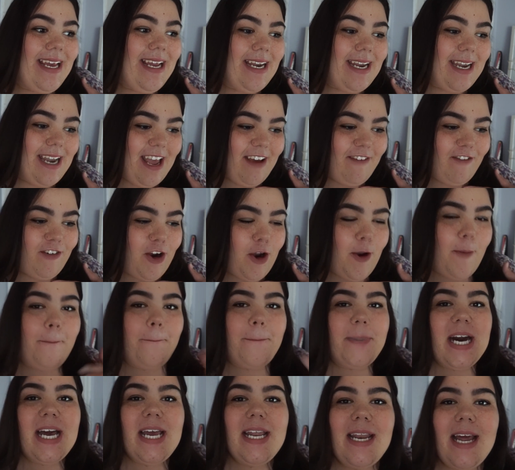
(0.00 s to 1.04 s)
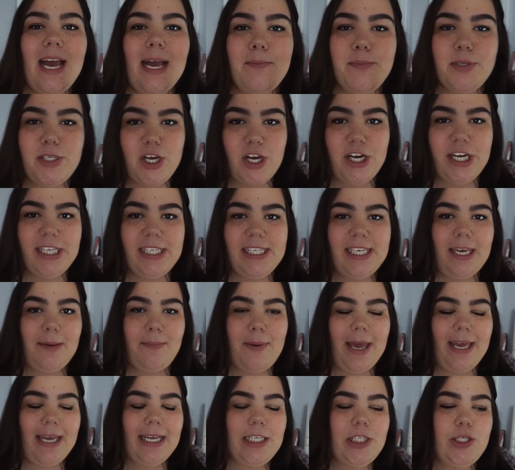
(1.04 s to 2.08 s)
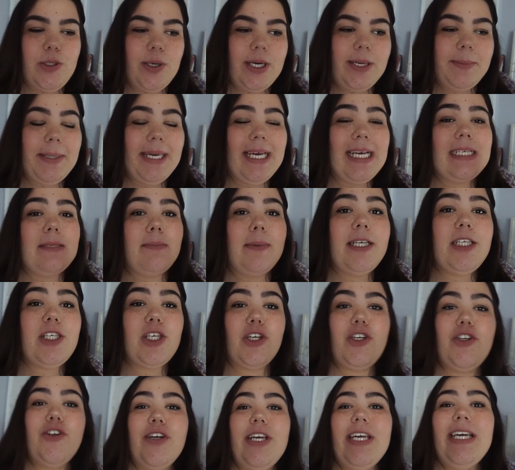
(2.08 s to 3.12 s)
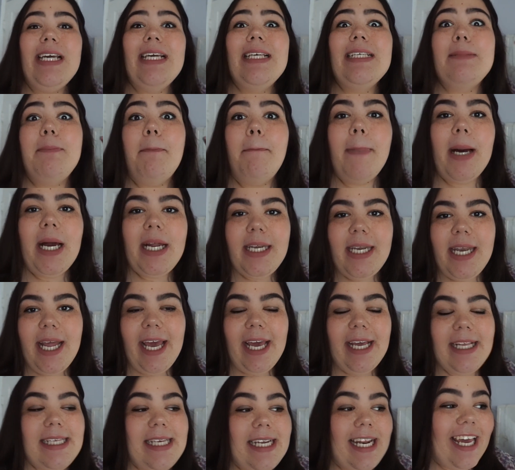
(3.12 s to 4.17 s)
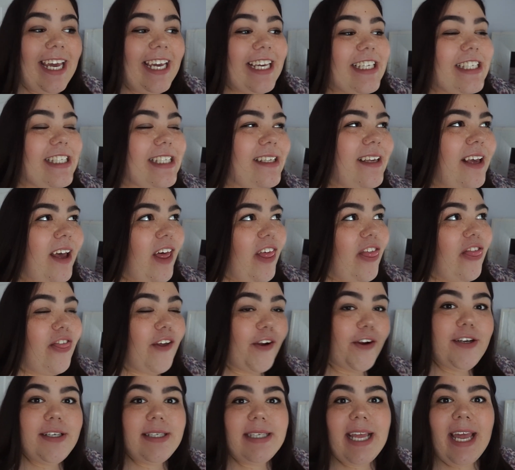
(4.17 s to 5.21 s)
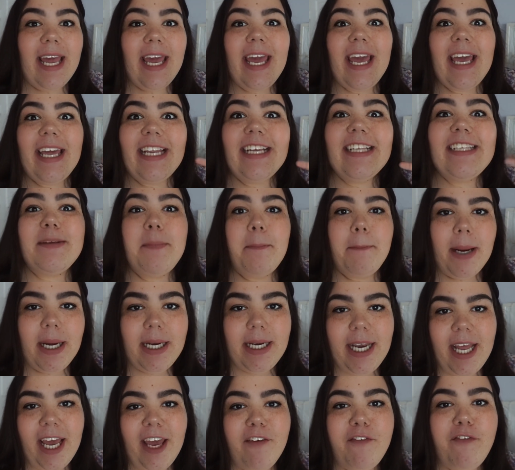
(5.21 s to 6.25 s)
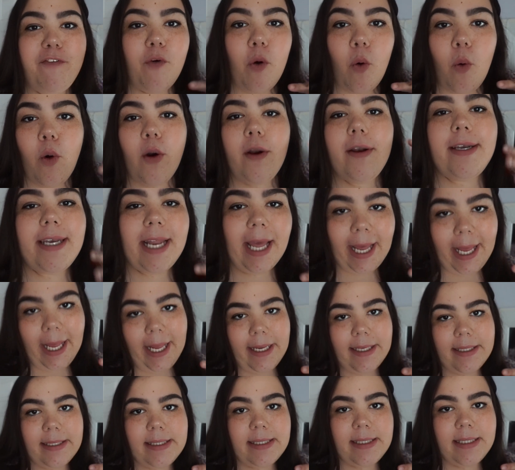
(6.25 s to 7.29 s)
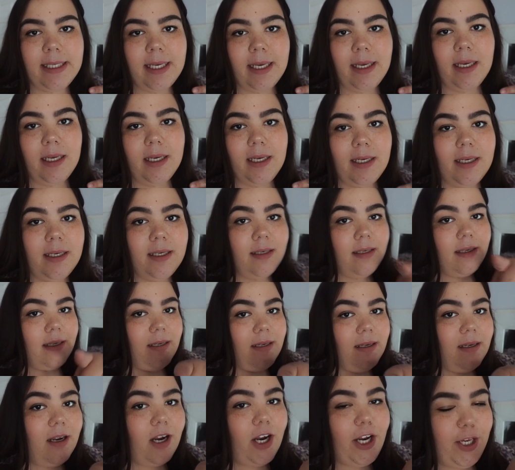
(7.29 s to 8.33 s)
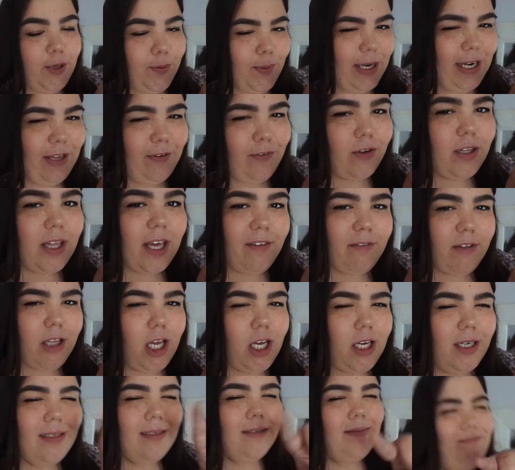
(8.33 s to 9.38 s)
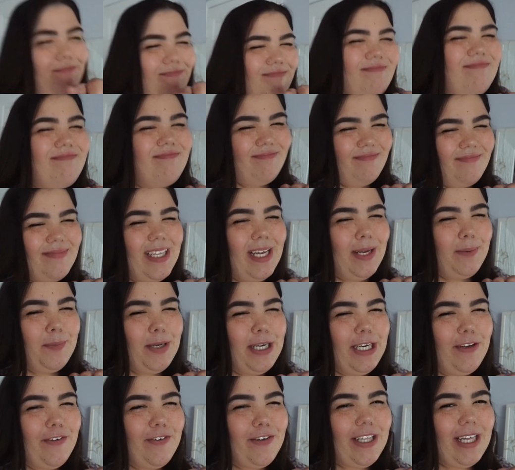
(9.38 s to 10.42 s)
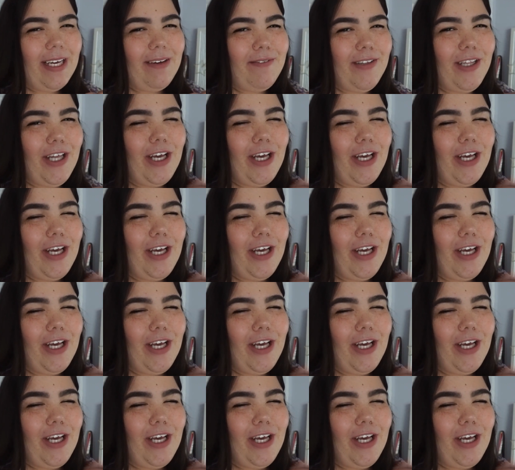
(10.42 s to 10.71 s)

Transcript: never, but I'm starting to get back into it because my surgery is Monday. Today is Thursday and it's Monday, four days. Are you ready for that vlog? I'm ready for that